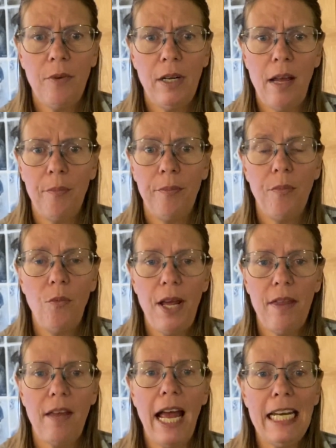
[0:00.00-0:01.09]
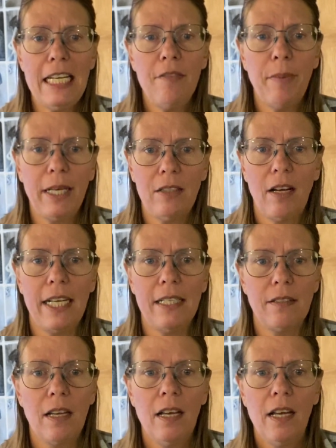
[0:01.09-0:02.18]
I'm with any of my clients,